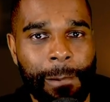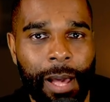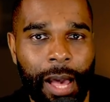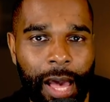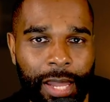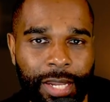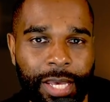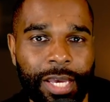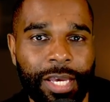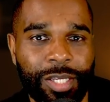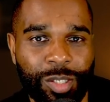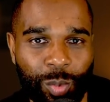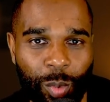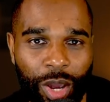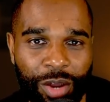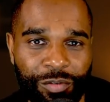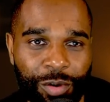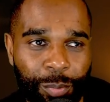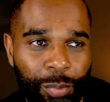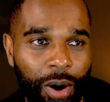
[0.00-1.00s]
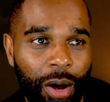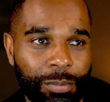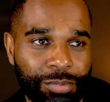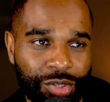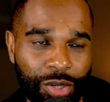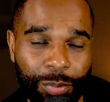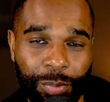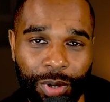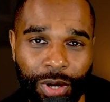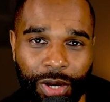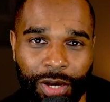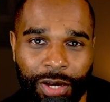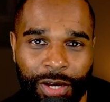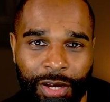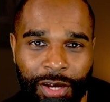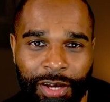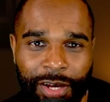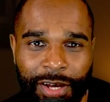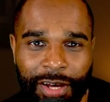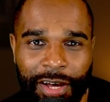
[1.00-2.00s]
And here's where he pops up at,
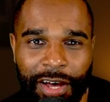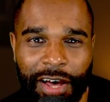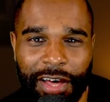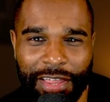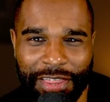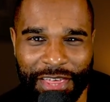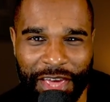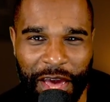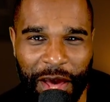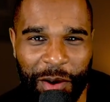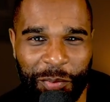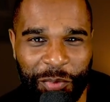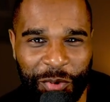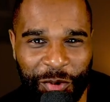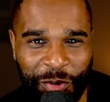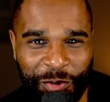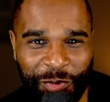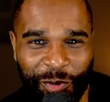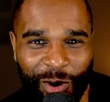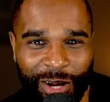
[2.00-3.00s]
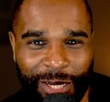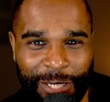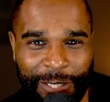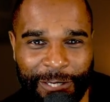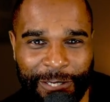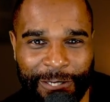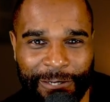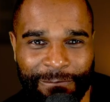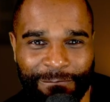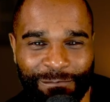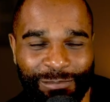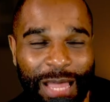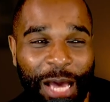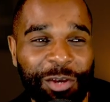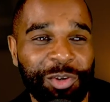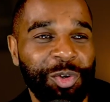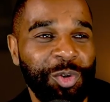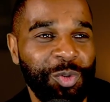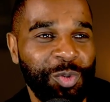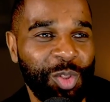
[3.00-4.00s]
at the airport, right? Now
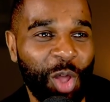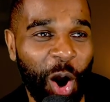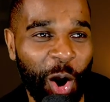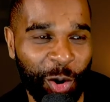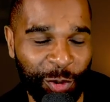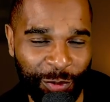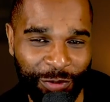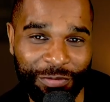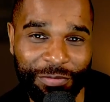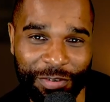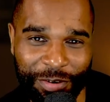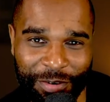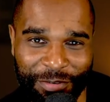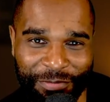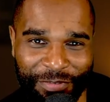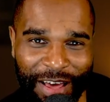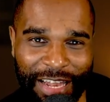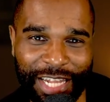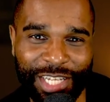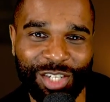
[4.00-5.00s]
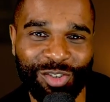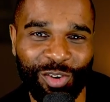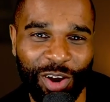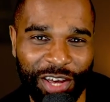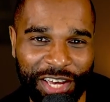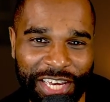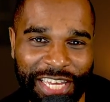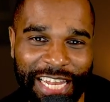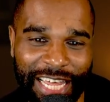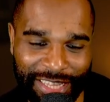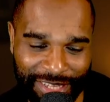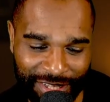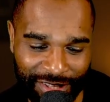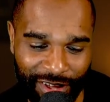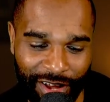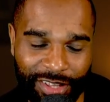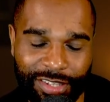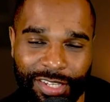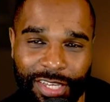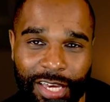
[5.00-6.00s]
you know for a fact. Let's try and connect the
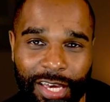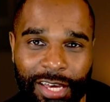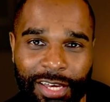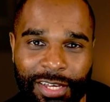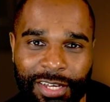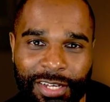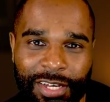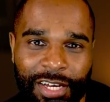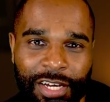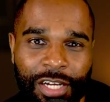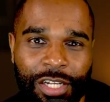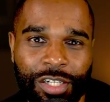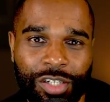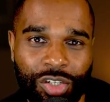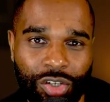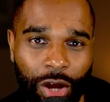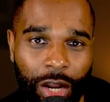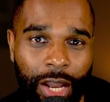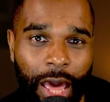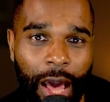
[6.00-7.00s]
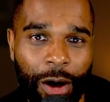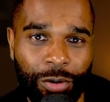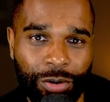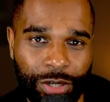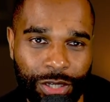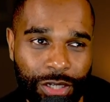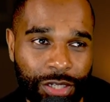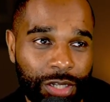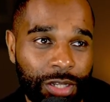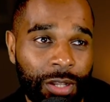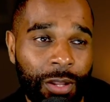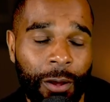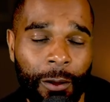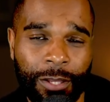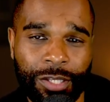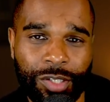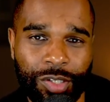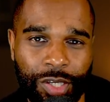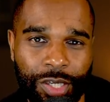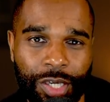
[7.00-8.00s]
dots here. John Elkann
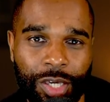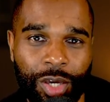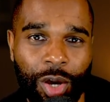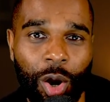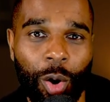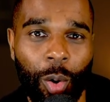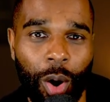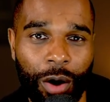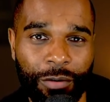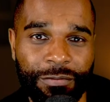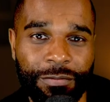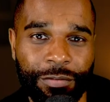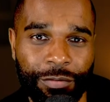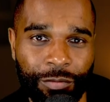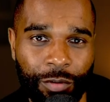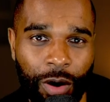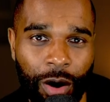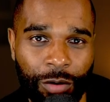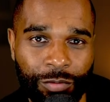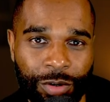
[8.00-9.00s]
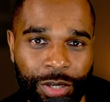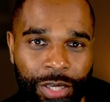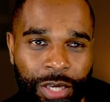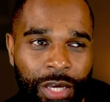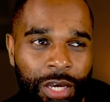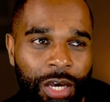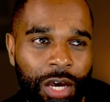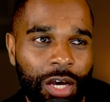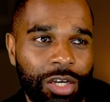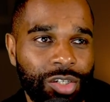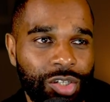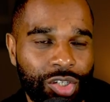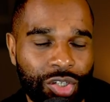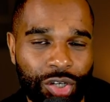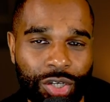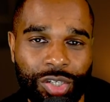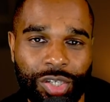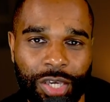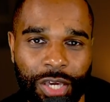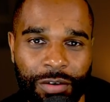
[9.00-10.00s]
CEO of Ferrari, has
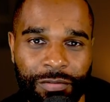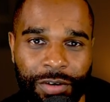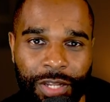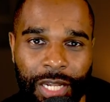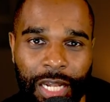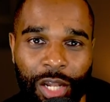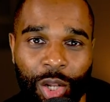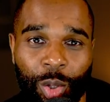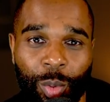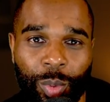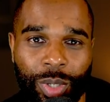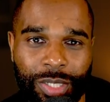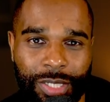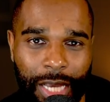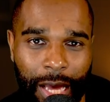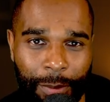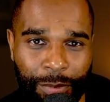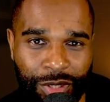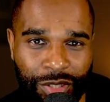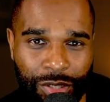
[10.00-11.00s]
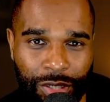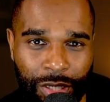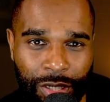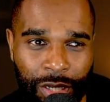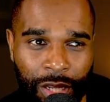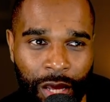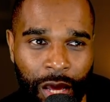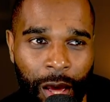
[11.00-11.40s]
just given Lewis Hamilton